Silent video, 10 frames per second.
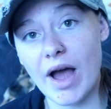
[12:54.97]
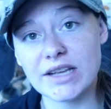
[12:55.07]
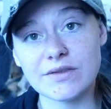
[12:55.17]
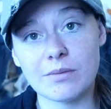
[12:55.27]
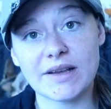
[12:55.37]

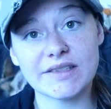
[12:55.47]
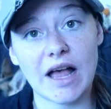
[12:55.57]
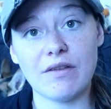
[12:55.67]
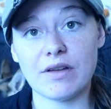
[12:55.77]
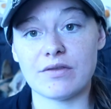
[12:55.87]
wise for
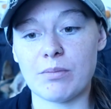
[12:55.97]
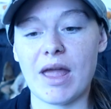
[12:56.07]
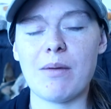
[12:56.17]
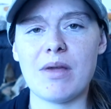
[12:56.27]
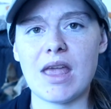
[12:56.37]
myself and for
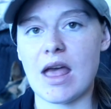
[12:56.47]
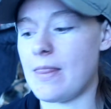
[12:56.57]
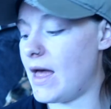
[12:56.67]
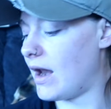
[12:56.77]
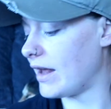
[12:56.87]
baby
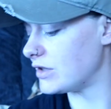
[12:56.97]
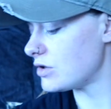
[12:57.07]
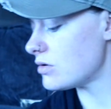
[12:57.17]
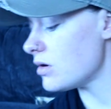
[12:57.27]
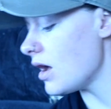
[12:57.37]
and then I
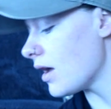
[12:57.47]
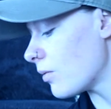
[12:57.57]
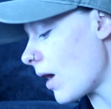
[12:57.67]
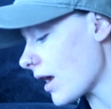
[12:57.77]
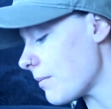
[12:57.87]
do
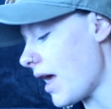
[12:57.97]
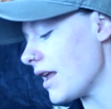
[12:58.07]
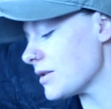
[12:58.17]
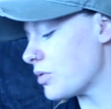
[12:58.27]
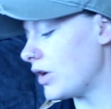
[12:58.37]

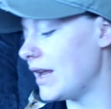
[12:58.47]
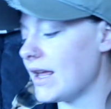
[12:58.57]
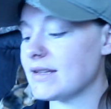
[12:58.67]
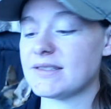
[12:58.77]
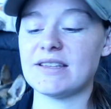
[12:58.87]
recommend
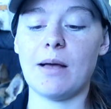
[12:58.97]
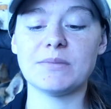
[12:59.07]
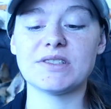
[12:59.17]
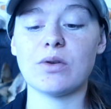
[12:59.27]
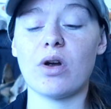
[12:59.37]
putting in
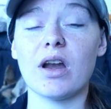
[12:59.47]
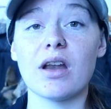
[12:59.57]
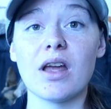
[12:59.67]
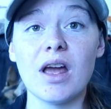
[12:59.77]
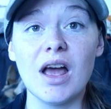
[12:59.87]
some sort
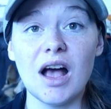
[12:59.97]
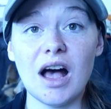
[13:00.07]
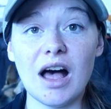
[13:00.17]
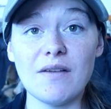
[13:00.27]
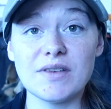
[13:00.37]

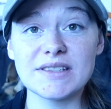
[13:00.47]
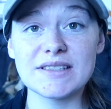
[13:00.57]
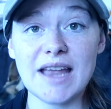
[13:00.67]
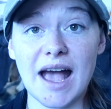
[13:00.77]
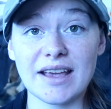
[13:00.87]
of
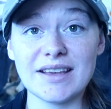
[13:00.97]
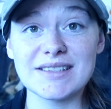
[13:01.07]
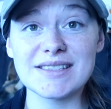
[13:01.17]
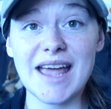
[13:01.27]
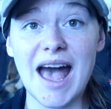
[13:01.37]
snacky
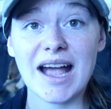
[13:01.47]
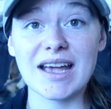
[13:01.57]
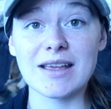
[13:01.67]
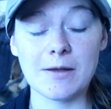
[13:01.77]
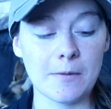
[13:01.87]

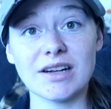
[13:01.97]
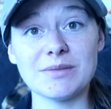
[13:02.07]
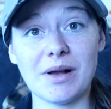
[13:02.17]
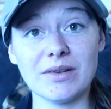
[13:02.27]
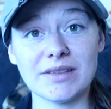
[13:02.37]
snack. I talked
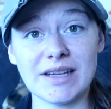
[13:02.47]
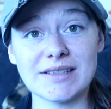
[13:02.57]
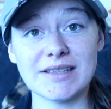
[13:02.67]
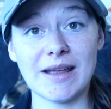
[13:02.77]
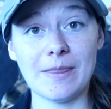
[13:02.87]
about
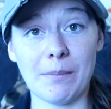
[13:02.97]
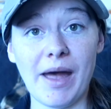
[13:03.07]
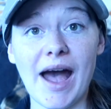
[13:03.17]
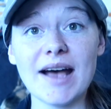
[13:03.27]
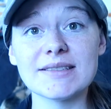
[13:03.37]
this in the
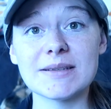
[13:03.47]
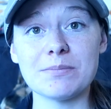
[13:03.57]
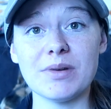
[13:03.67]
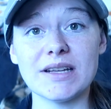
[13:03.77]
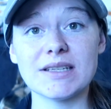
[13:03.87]
past
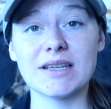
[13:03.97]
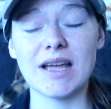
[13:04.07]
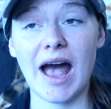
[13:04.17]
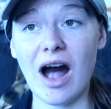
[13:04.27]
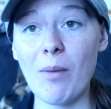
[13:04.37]
but
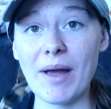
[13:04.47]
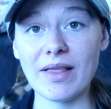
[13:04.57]
how